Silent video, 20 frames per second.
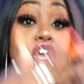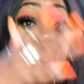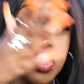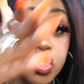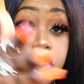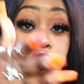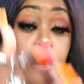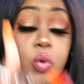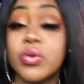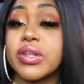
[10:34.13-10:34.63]

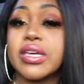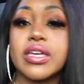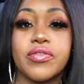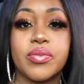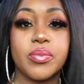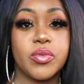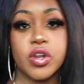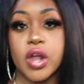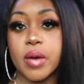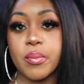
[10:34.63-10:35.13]
You lot wouldn't give
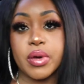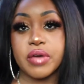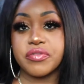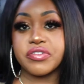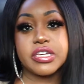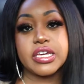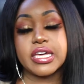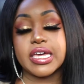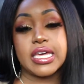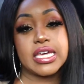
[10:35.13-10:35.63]
him your number if
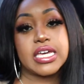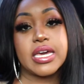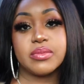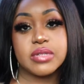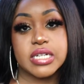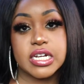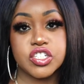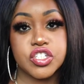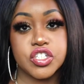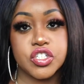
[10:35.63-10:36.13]
he, he came
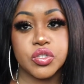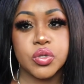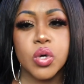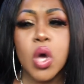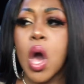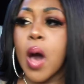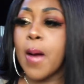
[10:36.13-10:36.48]
chat to you.